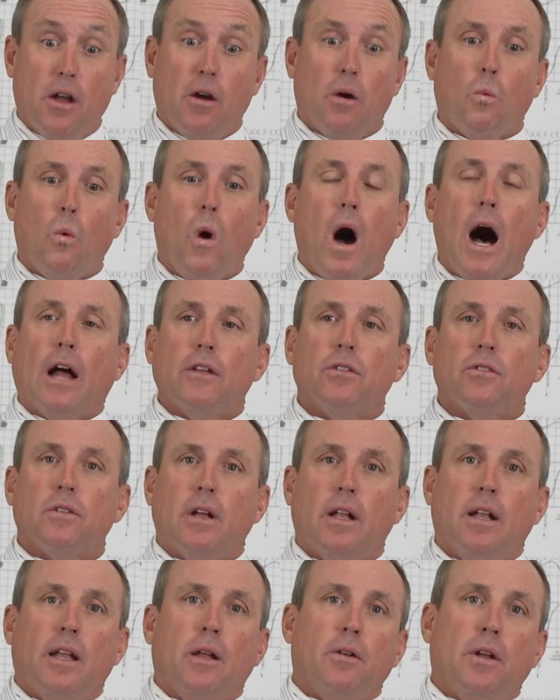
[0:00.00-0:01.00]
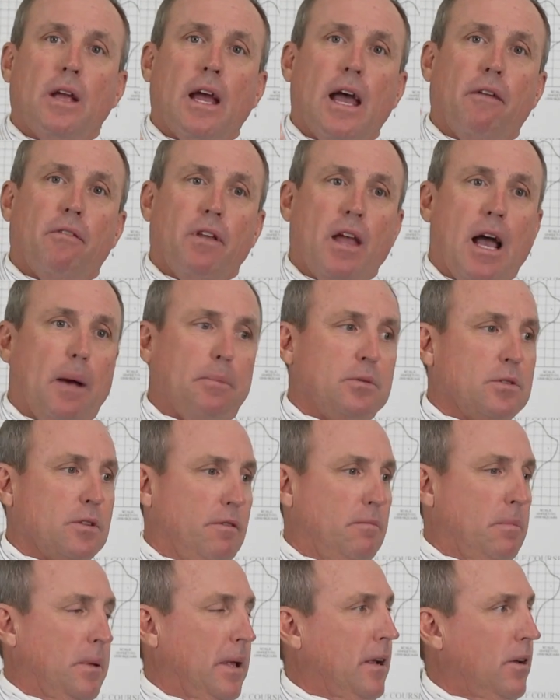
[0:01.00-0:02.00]
there and watch, and then you have the option
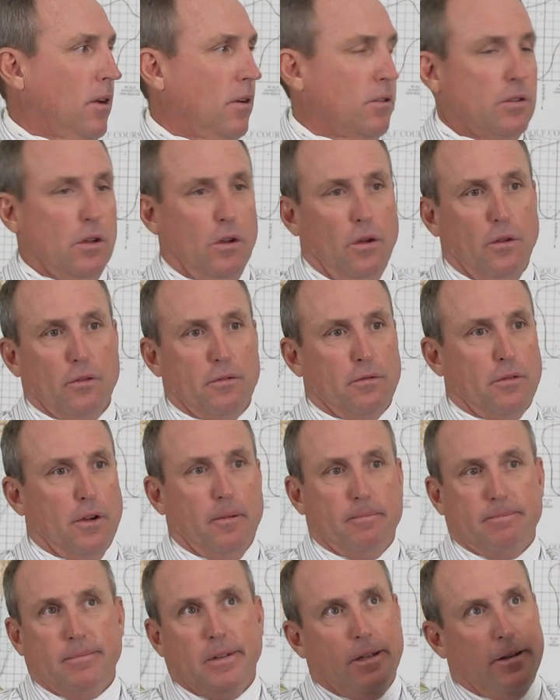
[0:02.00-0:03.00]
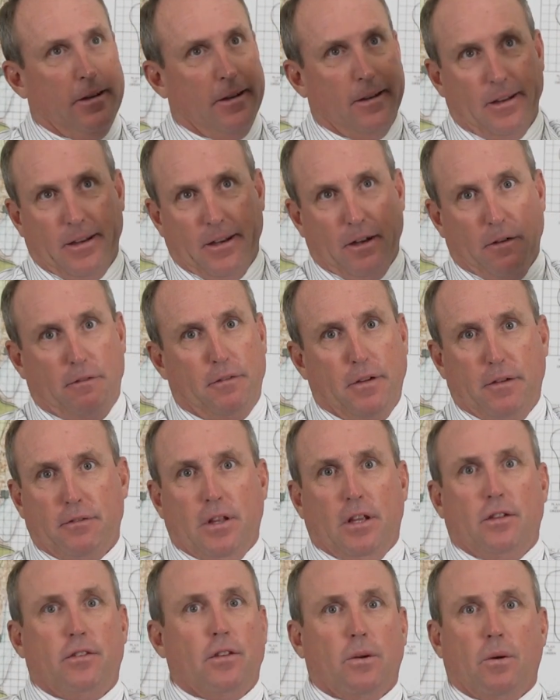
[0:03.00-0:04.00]
of playing those holes from
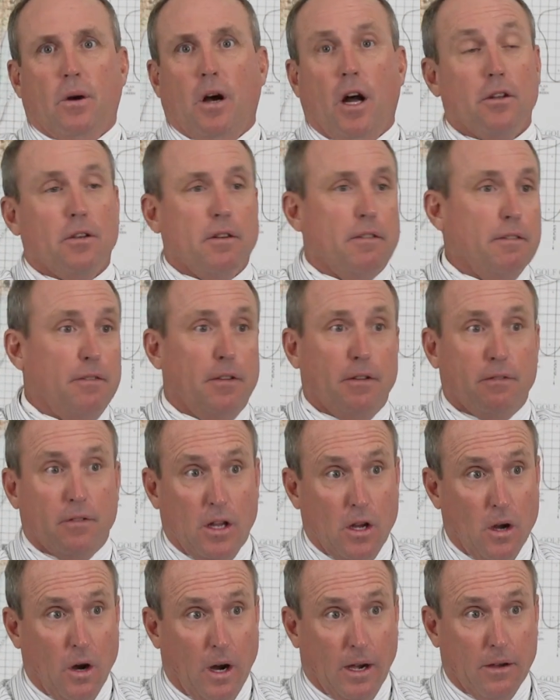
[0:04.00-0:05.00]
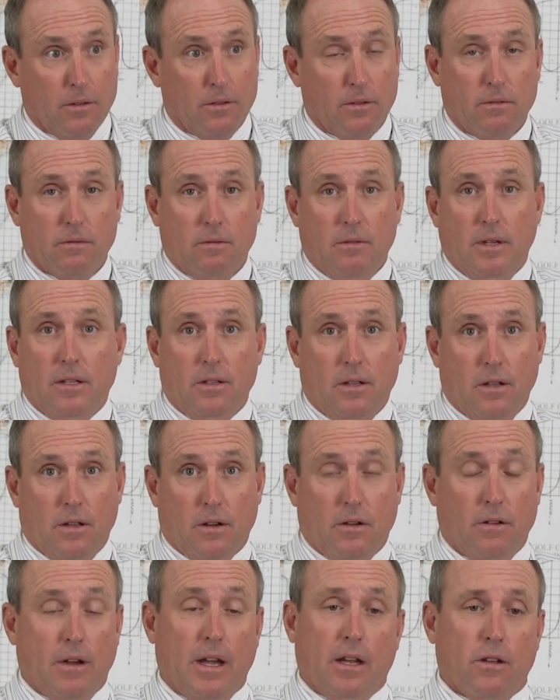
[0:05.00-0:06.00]
50 to 150 yards into the
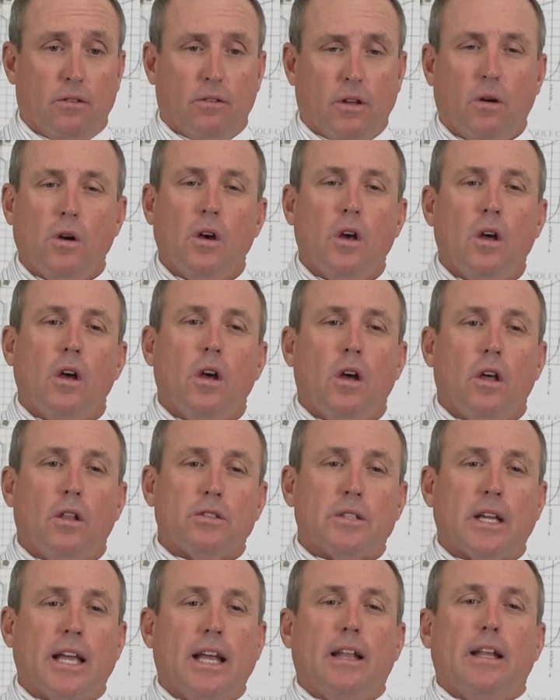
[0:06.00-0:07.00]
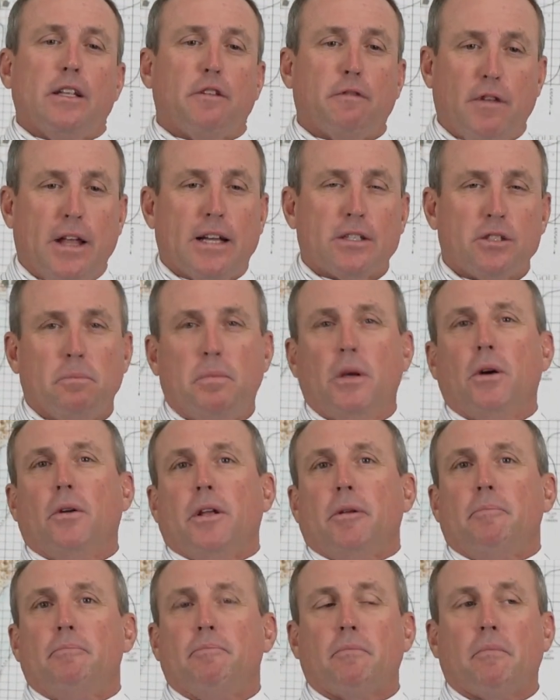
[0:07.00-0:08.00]
green. So again, it's
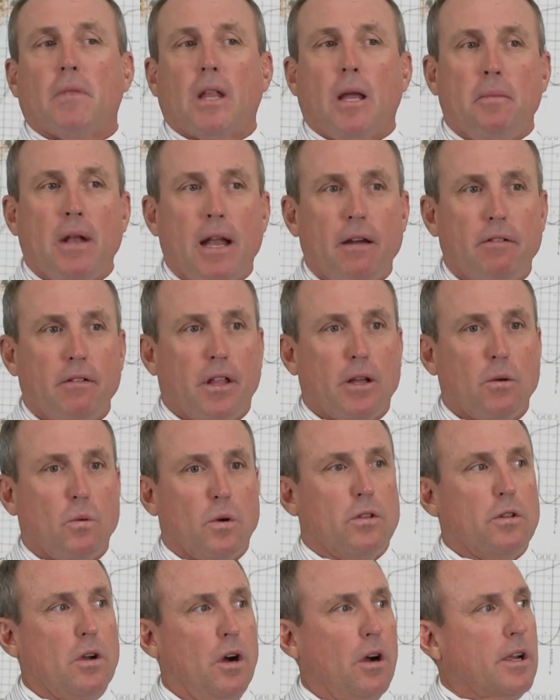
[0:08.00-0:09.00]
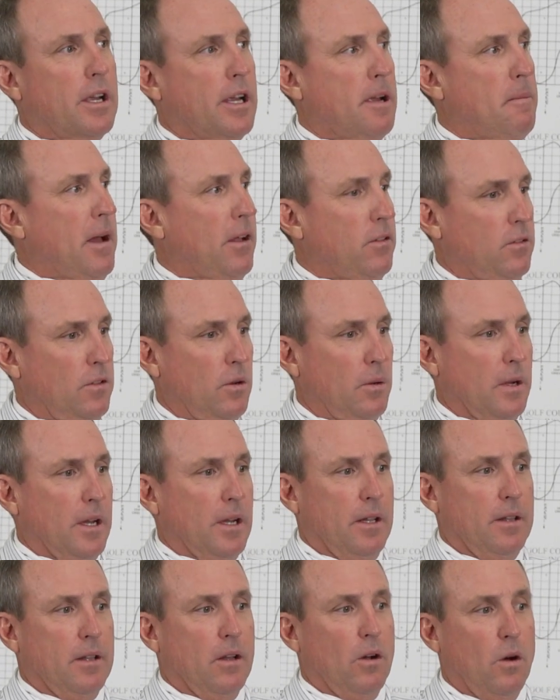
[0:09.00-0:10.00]
flexibility. I mean, everything we're talking about doing
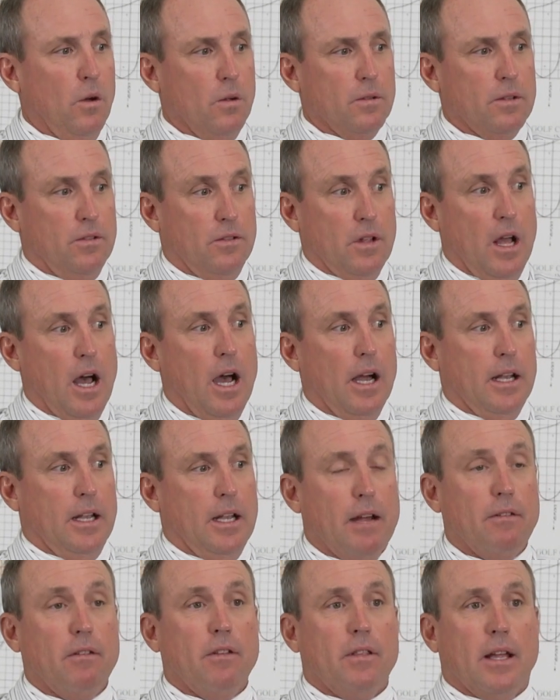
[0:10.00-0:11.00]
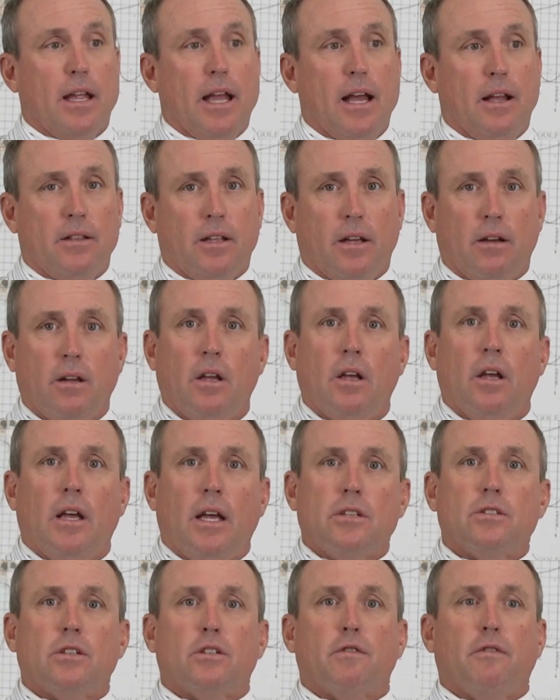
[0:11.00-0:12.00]
in the whole design and everything out there
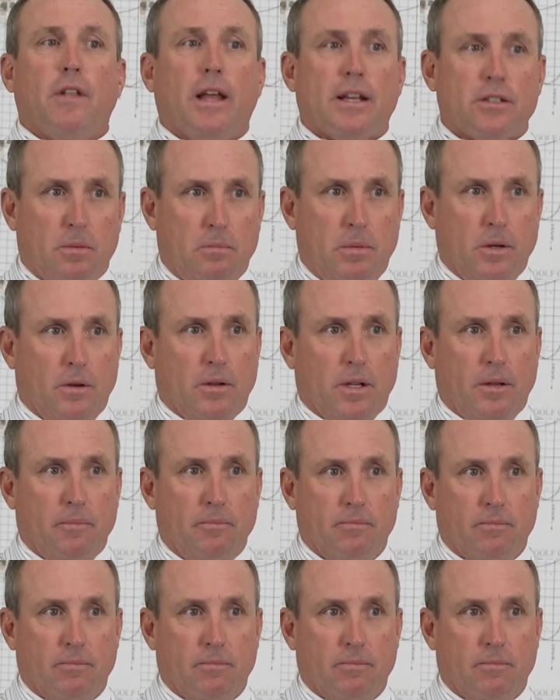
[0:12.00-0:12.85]
is just flexibility,